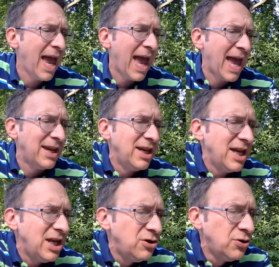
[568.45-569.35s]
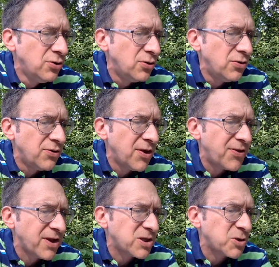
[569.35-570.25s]
and he knew
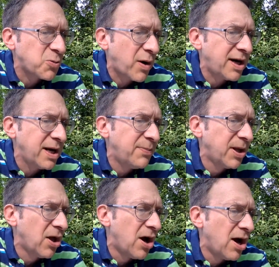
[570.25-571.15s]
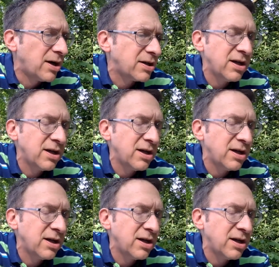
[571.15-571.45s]
that this is where he belonged.